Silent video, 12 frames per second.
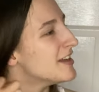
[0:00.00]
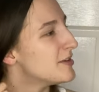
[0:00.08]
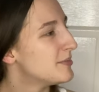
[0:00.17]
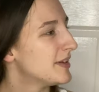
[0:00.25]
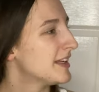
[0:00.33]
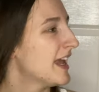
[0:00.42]

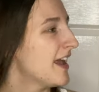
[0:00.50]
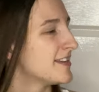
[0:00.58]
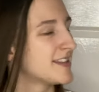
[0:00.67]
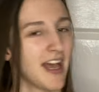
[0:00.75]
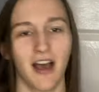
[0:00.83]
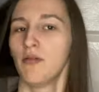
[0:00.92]
But
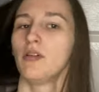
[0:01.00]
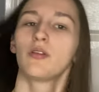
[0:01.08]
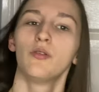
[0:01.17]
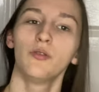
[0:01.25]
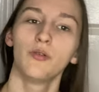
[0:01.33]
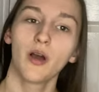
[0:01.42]
yes, I will
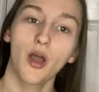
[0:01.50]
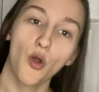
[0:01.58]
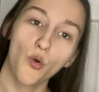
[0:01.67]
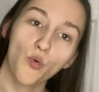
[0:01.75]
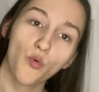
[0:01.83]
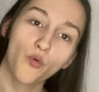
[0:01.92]
go
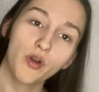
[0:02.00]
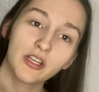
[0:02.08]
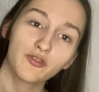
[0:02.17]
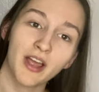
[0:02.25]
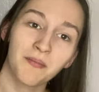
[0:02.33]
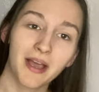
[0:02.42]

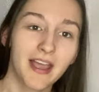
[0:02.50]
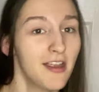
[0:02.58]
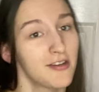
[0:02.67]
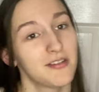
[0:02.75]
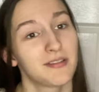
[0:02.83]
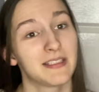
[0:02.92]
re-dry my
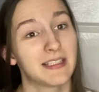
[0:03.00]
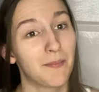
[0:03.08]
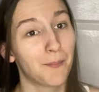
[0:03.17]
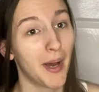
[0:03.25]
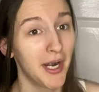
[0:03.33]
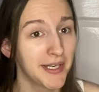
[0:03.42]
hair since
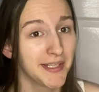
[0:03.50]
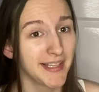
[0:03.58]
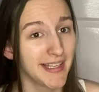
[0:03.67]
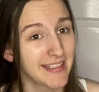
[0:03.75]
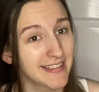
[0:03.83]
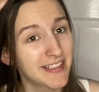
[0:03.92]
apparently
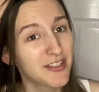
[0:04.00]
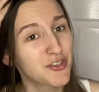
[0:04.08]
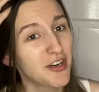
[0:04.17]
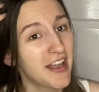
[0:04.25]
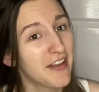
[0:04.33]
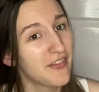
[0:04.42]
I didn't
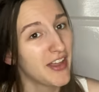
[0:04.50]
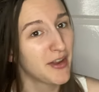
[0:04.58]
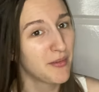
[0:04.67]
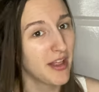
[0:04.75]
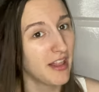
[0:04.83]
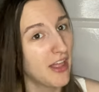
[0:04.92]
dry it very
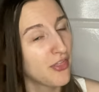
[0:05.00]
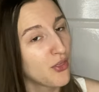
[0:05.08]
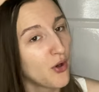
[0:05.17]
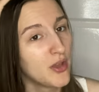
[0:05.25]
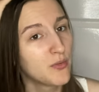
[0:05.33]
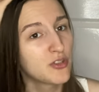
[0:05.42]
well. I
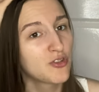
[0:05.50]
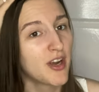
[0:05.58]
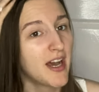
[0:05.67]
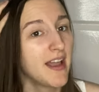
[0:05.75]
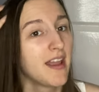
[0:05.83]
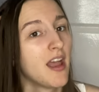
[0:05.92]
thought it was
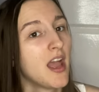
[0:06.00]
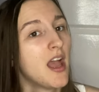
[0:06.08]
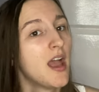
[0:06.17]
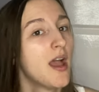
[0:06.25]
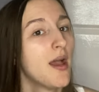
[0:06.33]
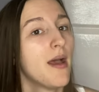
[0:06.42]
dry,
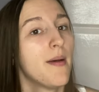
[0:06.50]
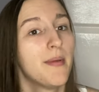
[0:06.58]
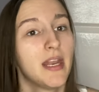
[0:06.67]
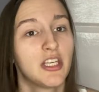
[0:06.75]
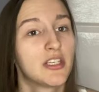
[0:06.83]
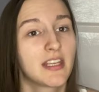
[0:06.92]
but
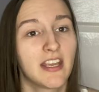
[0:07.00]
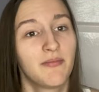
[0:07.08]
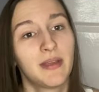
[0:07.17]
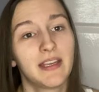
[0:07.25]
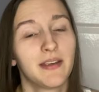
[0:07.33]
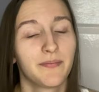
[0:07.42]
it just gave
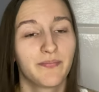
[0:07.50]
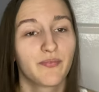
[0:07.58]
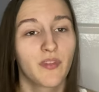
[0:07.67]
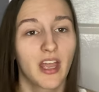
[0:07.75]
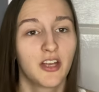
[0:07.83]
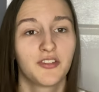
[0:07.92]
me
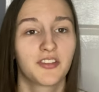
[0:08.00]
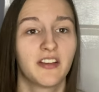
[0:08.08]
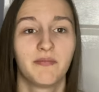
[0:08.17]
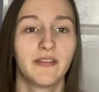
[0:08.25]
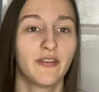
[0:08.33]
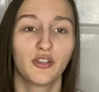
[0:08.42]

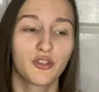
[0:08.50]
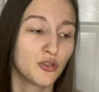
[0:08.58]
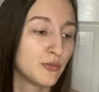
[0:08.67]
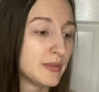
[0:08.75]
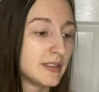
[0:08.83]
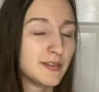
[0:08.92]
false
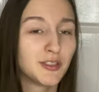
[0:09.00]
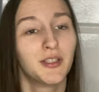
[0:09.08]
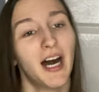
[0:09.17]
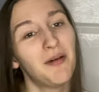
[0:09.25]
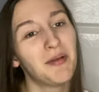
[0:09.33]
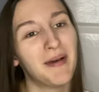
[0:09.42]
hope. So
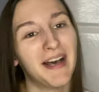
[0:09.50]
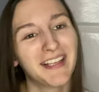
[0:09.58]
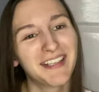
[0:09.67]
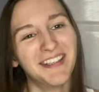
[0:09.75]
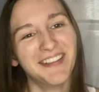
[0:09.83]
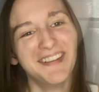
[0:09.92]
I'll be back.
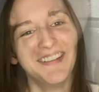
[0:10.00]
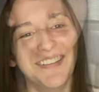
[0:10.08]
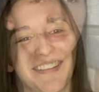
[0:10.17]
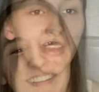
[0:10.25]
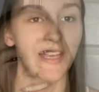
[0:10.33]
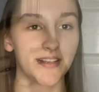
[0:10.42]

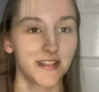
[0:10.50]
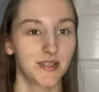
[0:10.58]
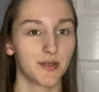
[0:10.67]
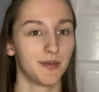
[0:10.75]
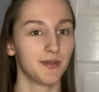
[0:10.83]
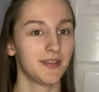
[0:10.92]

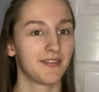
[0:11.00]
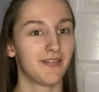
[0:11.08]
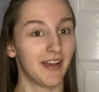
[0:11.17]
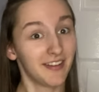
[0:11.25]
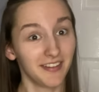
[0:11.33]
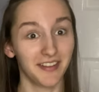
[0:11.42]
So
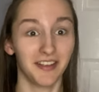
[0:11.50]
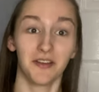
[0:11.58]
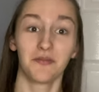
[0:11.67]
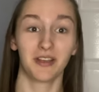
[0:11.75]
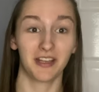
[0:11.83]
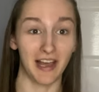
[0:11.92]
finally,
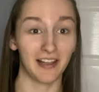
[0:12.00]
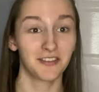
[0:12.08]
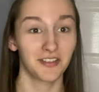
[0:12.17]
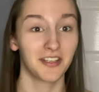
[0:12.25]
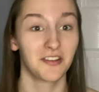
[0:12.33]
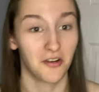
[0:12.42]
we
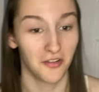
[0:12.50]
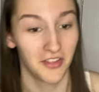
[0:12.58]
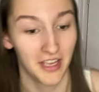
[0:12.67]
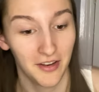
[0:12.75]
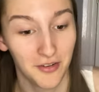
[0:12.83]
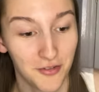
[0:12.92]
actually got
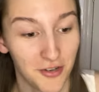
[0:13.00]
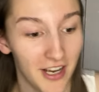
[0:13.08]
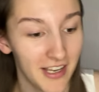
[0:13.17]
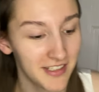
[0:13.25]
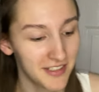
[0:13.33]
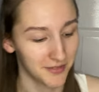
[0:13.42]
the hair
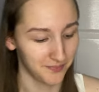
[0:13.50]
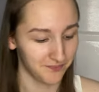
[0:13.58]
dried.